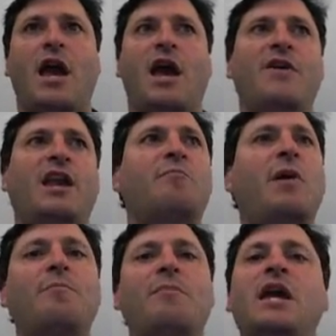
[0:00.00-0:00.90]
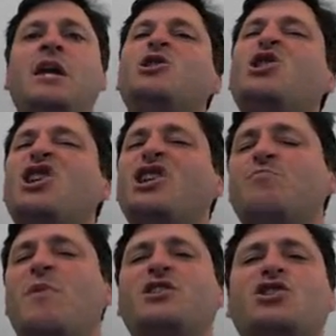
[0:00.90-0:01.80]
And then it might be 6
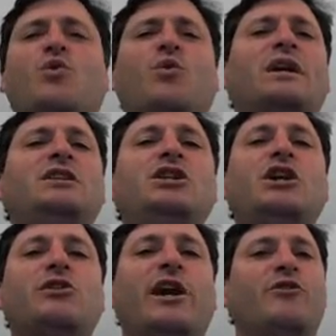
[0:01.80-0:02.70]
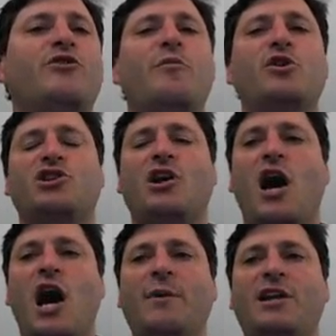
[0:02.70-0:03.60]
months or a year later. The most
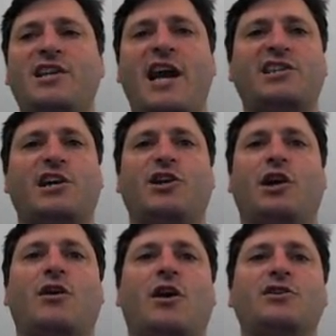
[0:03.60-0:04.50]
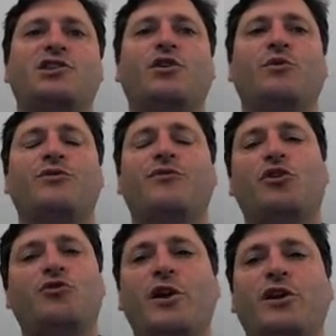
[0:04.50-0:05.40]
common attacks out there are dealing with
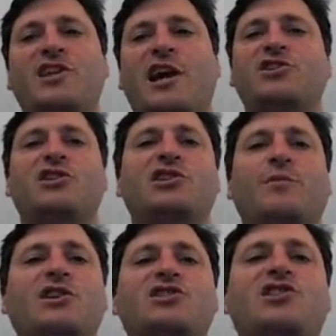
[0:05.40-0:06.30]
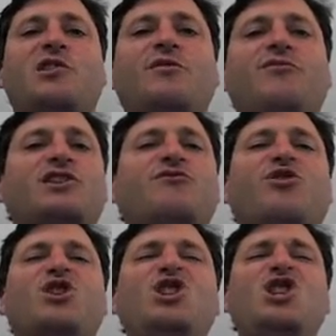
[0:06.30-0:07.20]
vulnerabilities, actually in some cases, that have been fixed
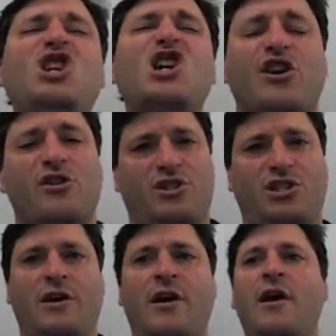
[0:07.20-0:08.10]
for years.